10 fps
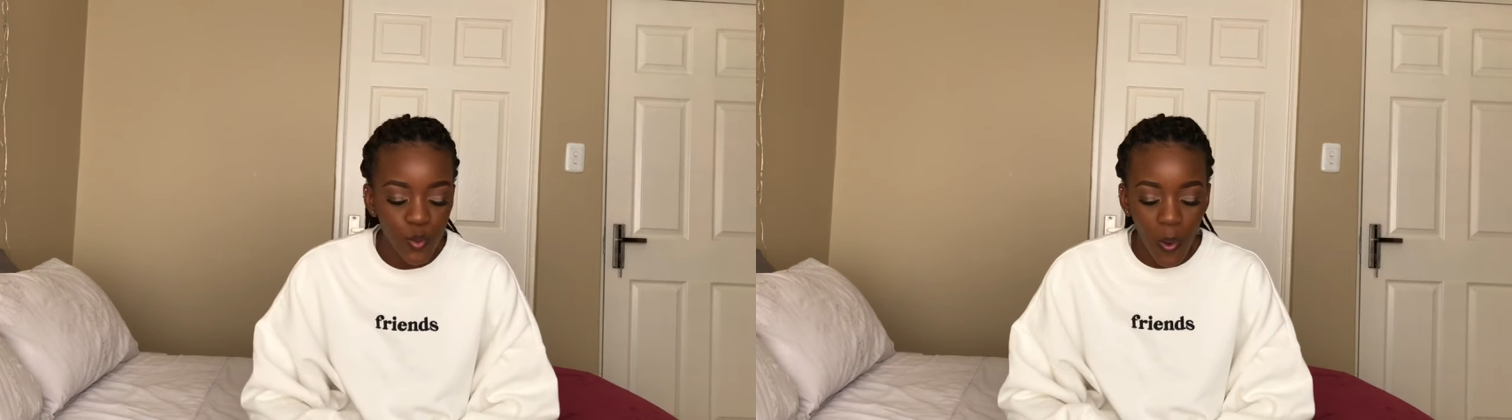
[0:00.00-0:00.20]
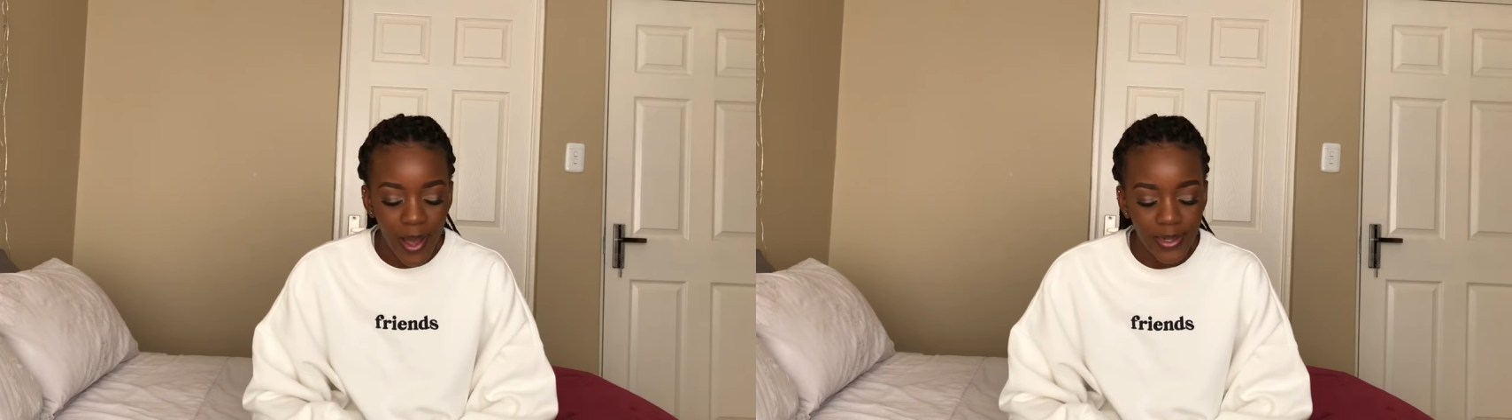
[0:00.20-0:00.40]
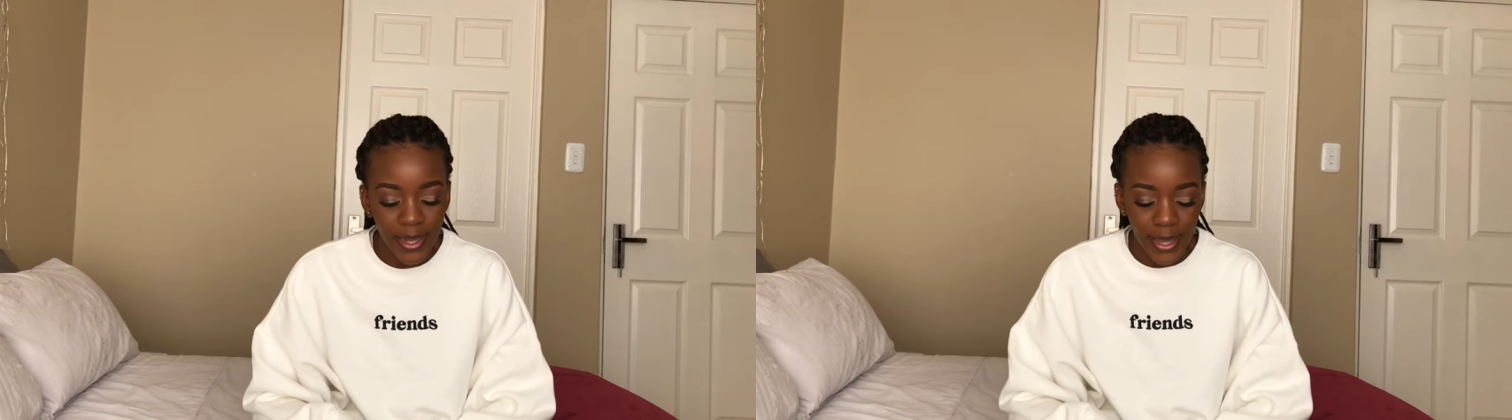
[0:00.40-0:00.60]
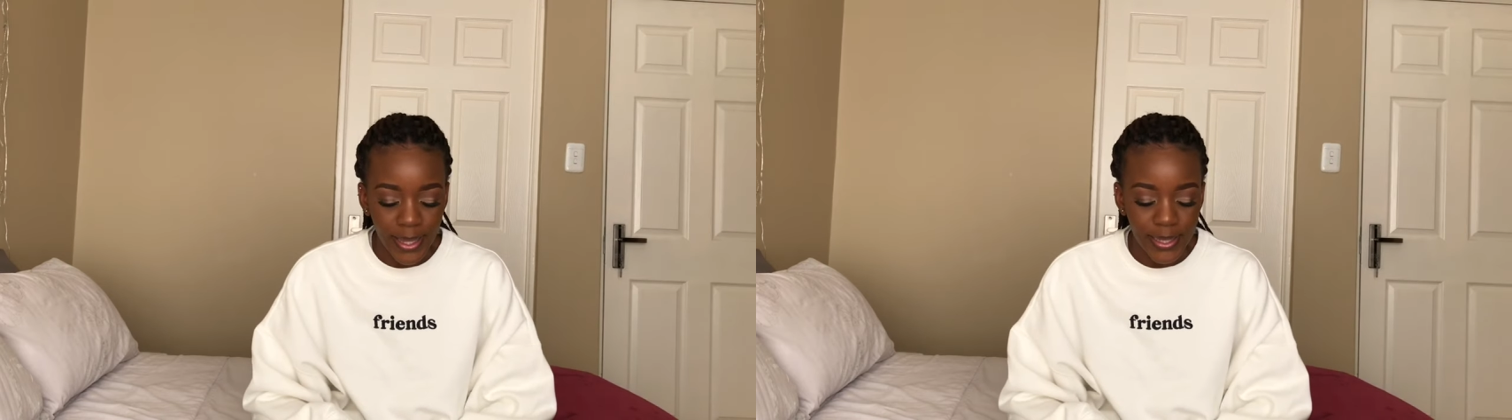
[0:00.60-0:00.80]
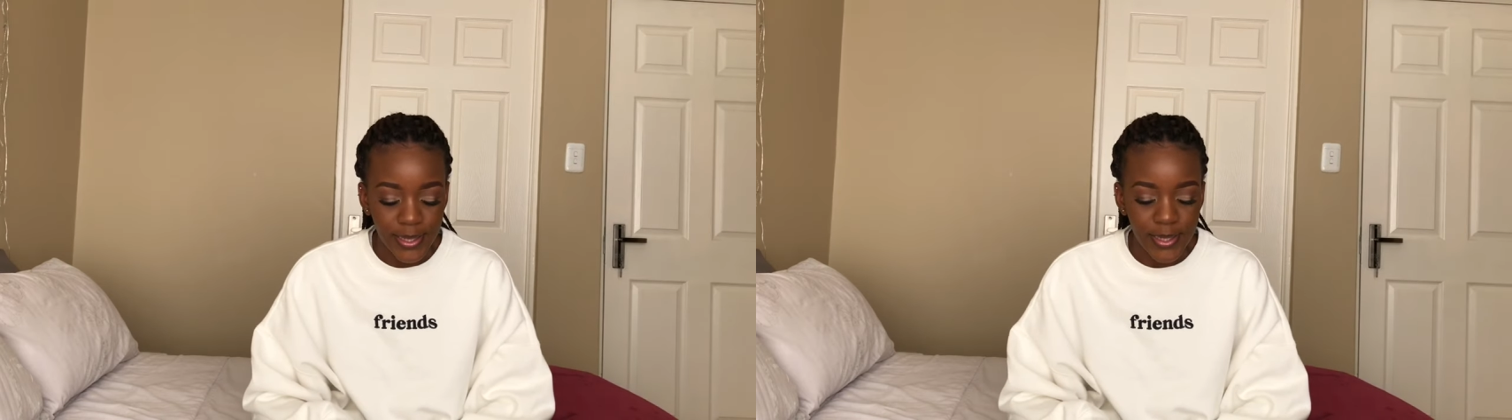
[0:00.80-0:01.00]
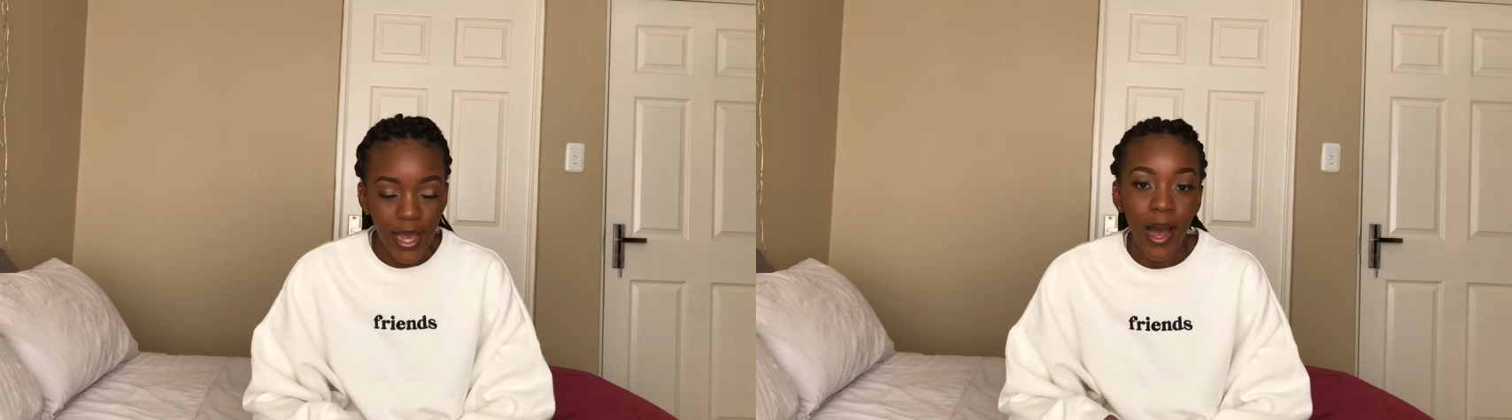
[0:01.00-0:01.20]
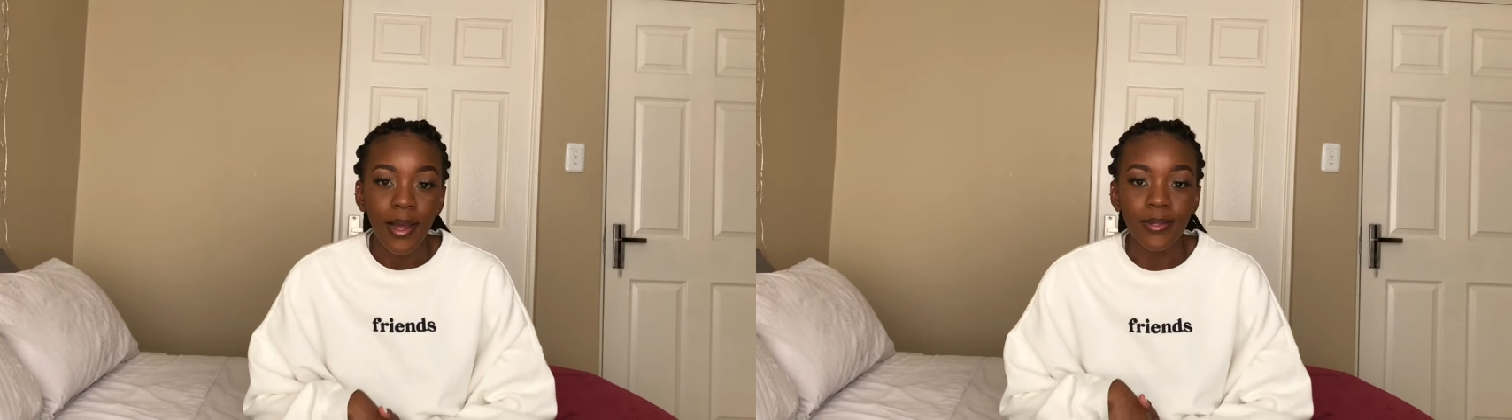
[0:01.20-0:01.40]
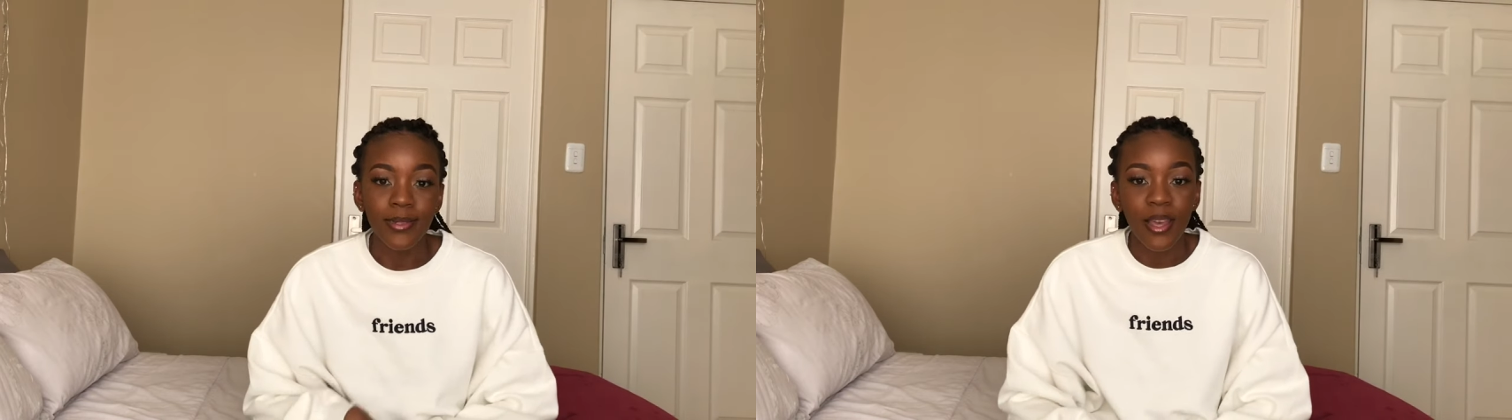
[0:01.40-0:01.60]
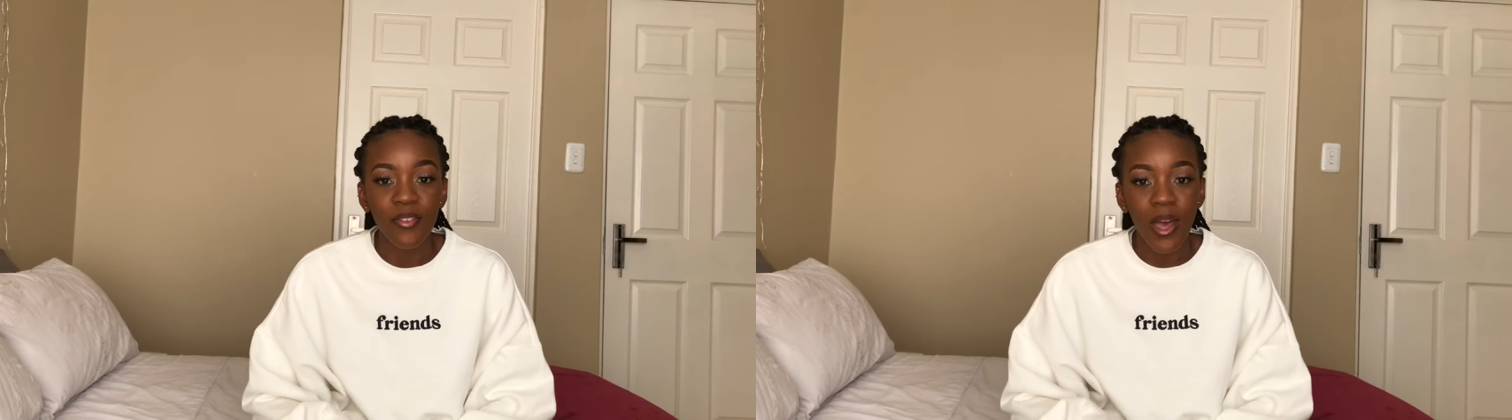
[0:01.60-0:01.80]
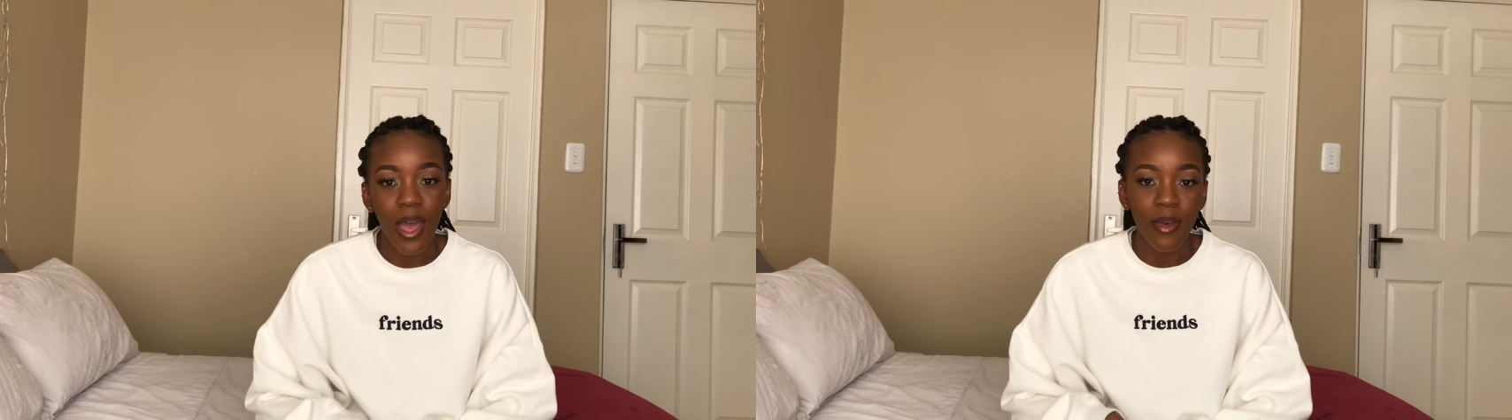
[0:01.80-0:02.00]
one is, never
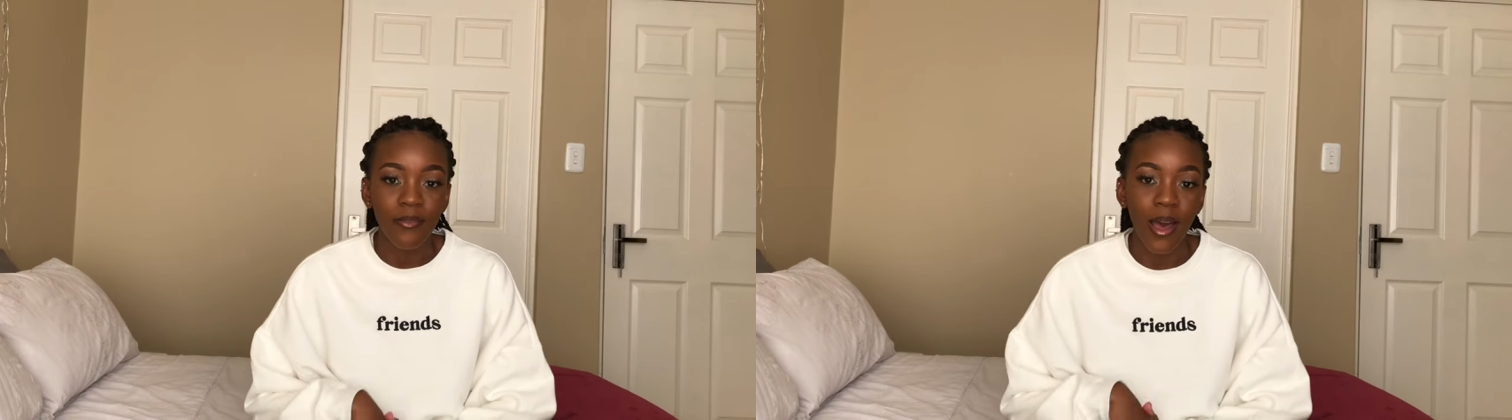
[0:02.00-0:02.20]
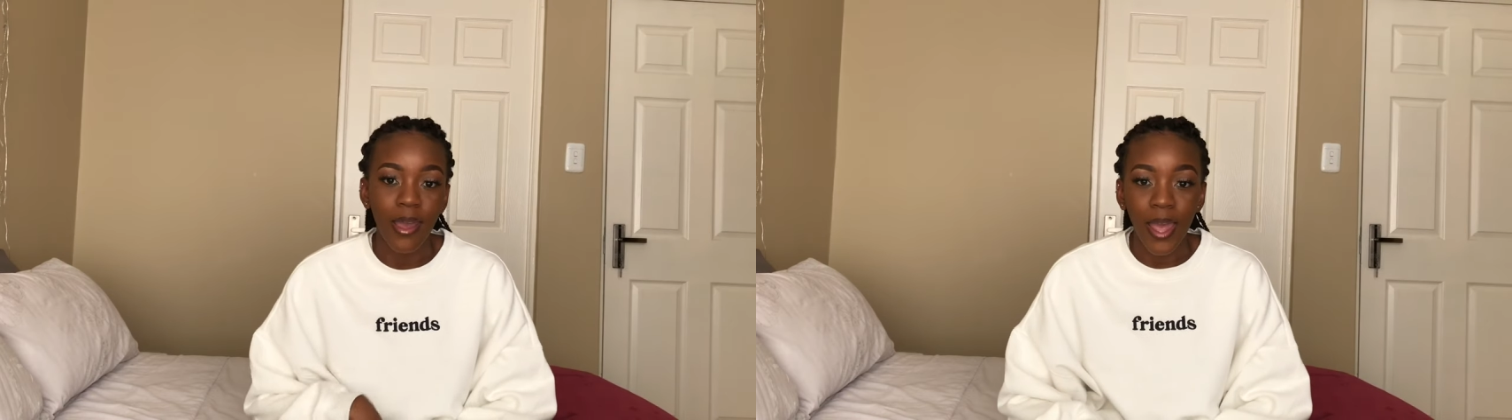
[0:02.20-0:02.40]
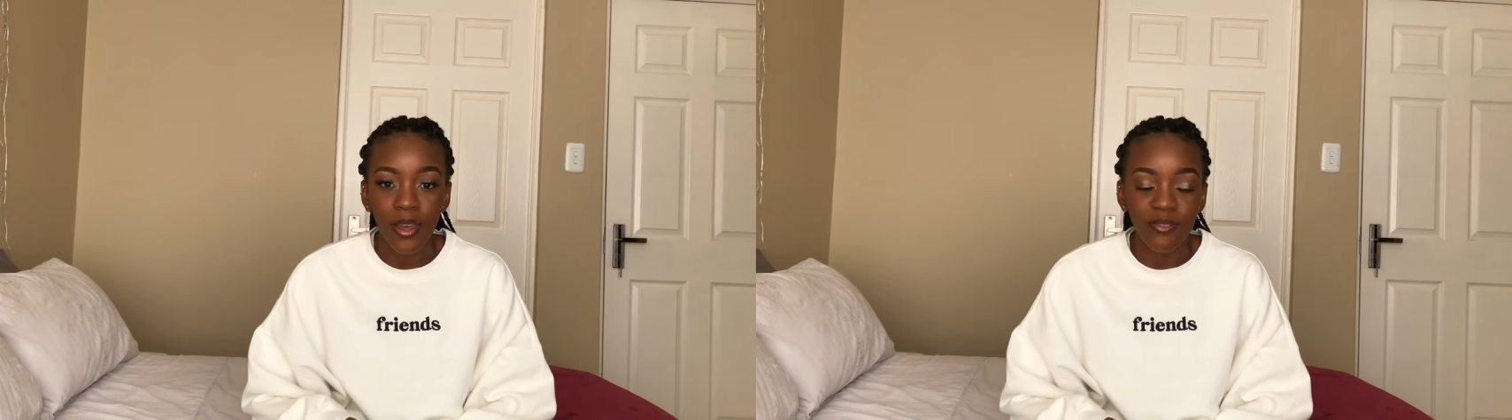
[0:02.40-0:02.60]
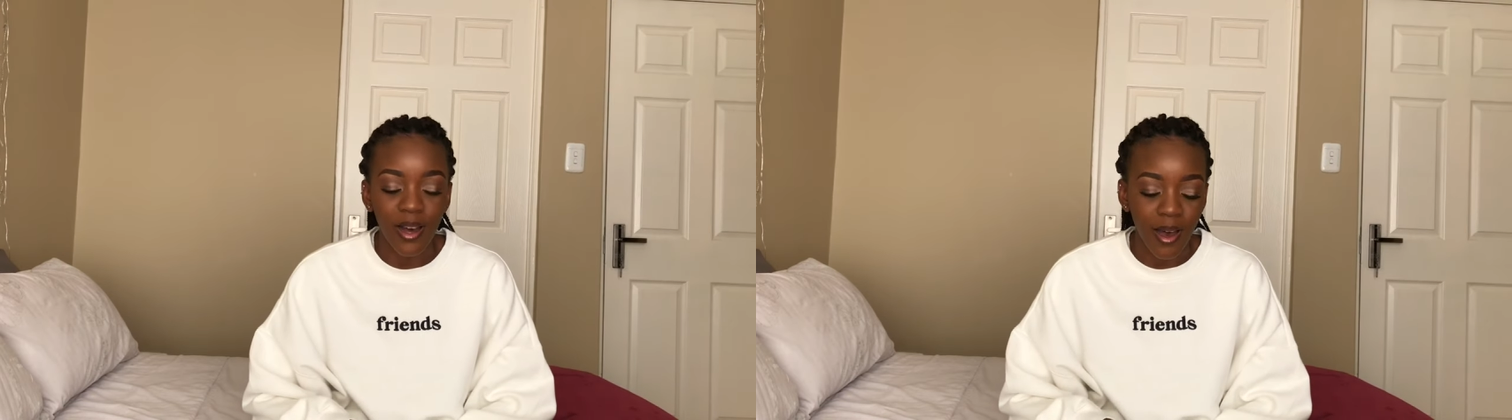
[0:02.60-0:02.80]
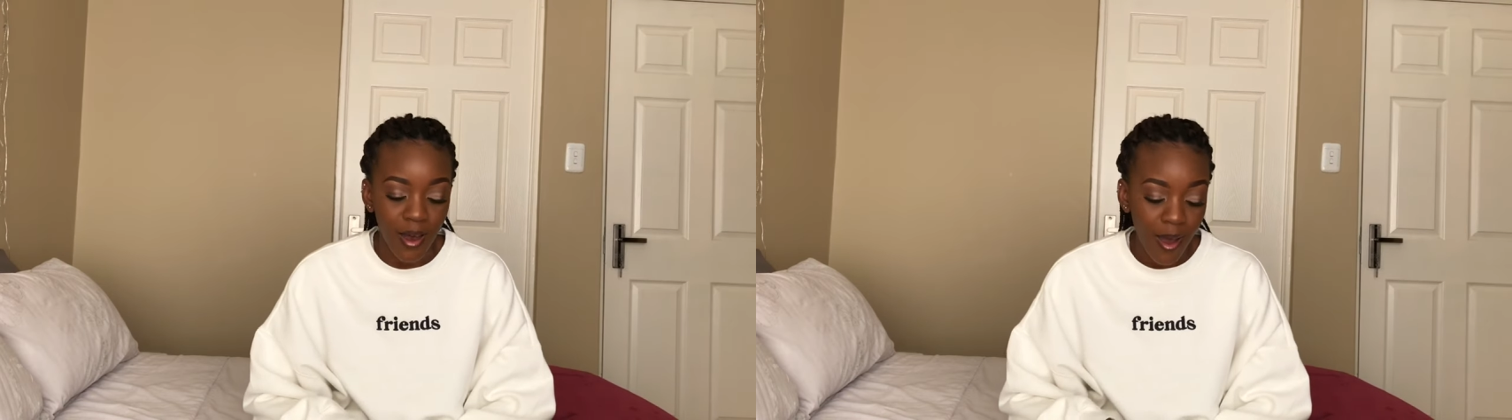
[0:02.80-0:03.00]
have I ever